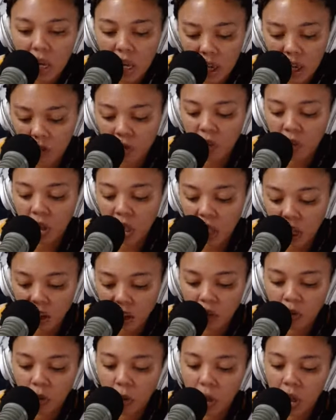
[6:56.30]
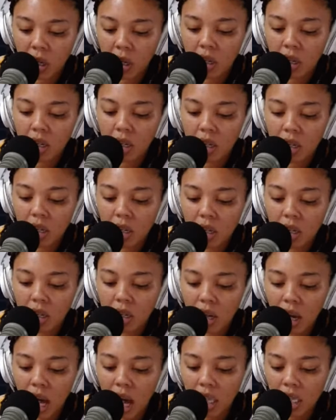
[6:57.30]
even if we
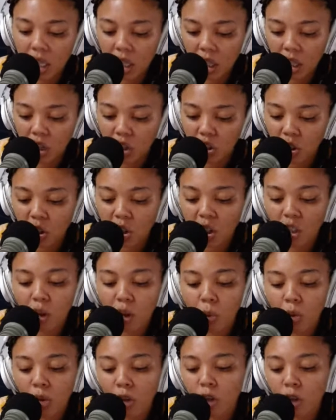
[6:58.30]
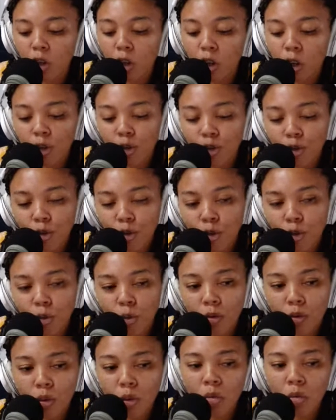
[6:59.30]
as a nation sit down with other countries who
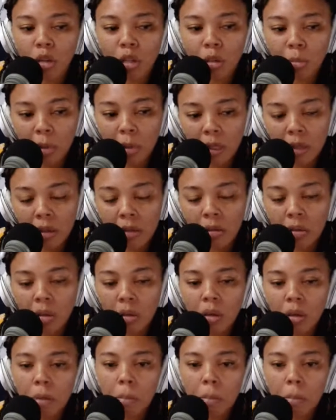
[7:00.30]
have loaned us monies